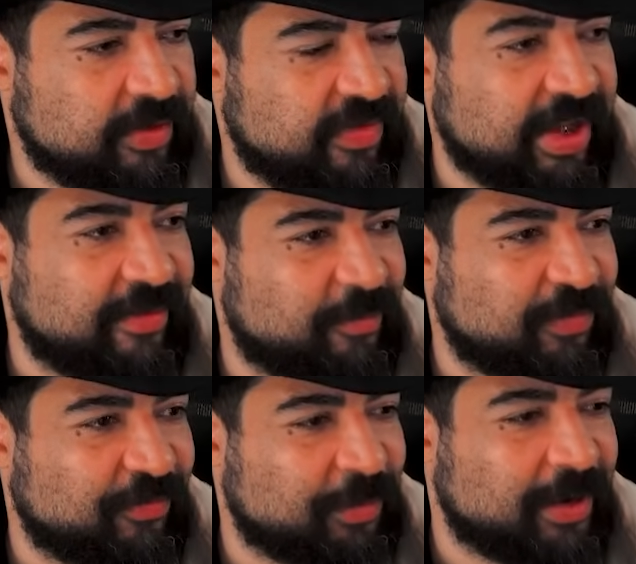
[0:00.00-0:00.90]
revive
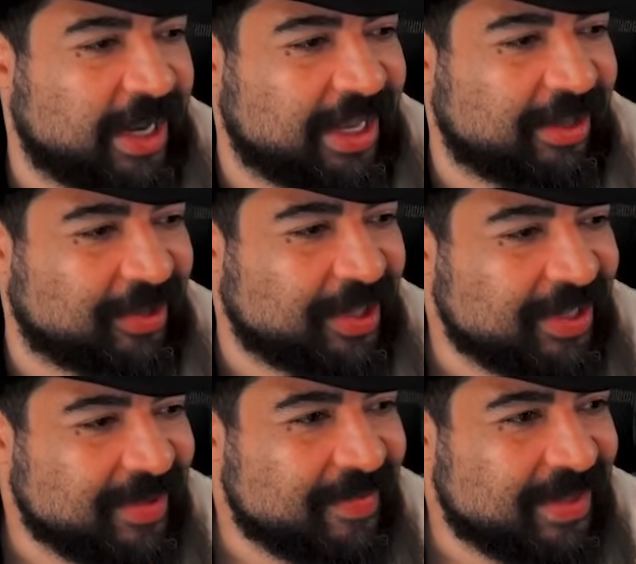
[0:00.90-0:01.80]
before I heal.
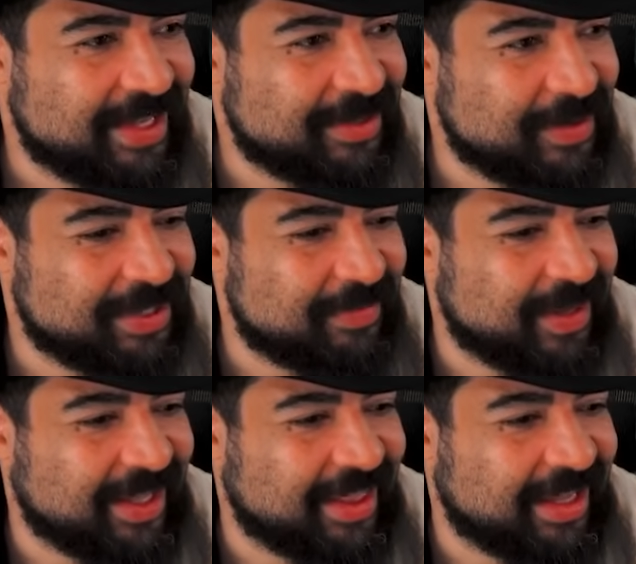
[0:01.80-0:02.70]
That's always a
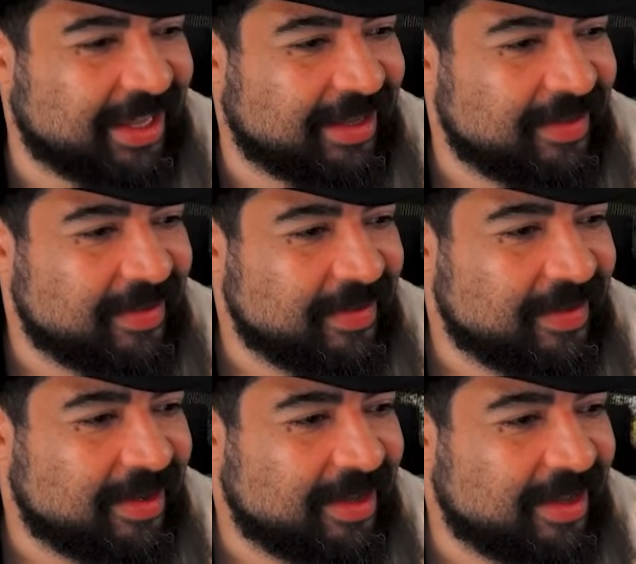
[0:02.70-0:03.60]
big thing.
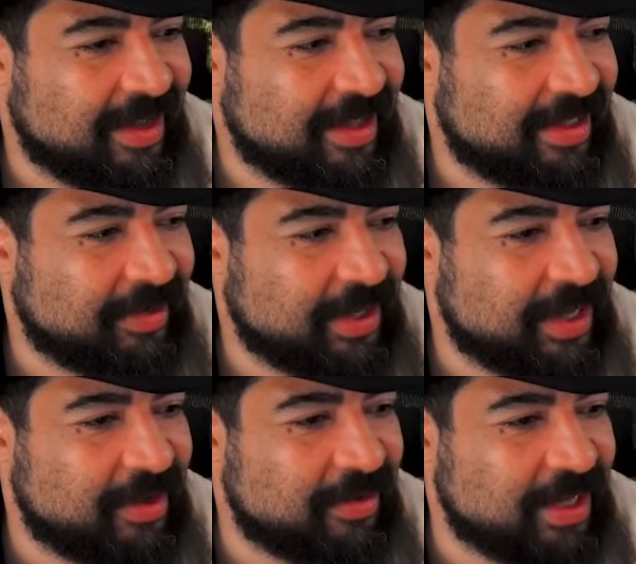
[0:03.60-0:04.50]
Uh, there we
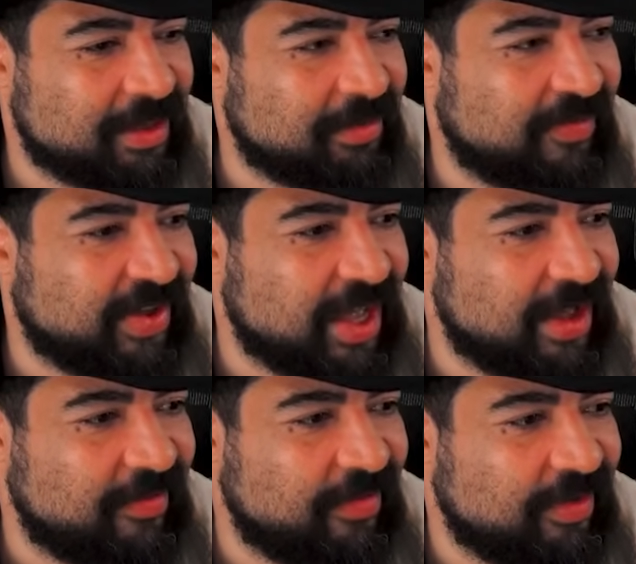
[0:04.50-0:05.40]
go. Got the
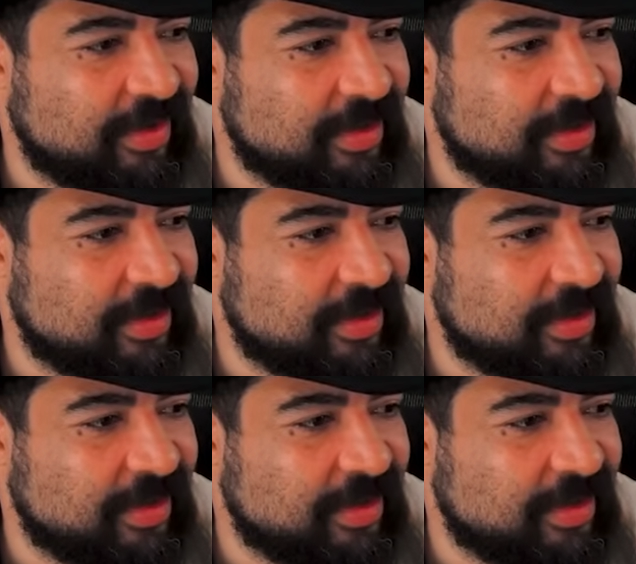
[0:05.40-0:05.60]
revive.